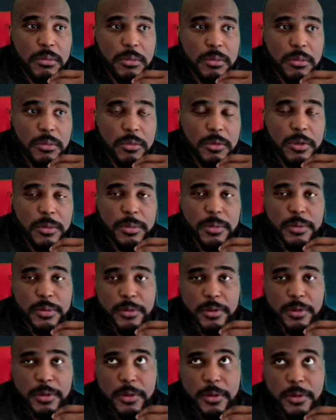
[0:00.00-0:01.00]
well,
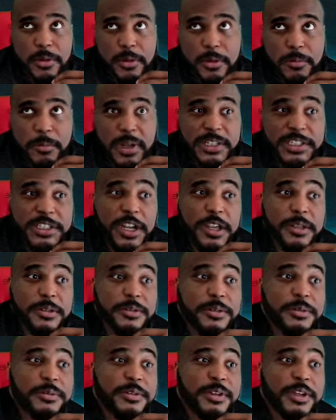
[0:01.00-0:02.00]
my channel's
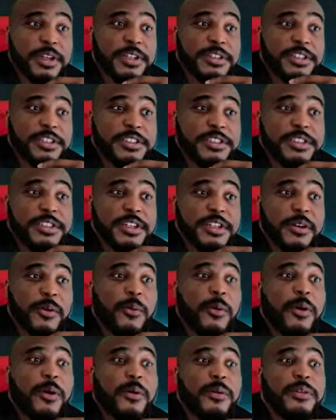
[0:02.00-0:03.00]
new, so I ain't trying to say the
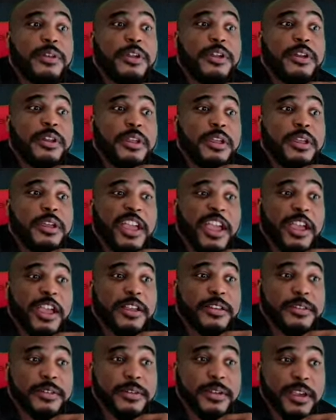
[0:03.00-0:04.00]
wrong thing to get
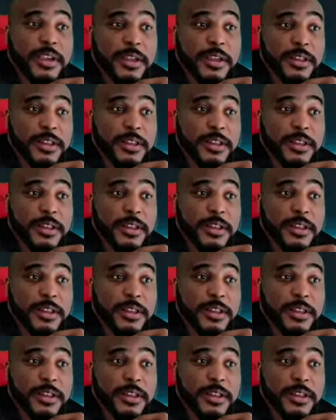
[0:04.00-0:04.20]
canceled yet.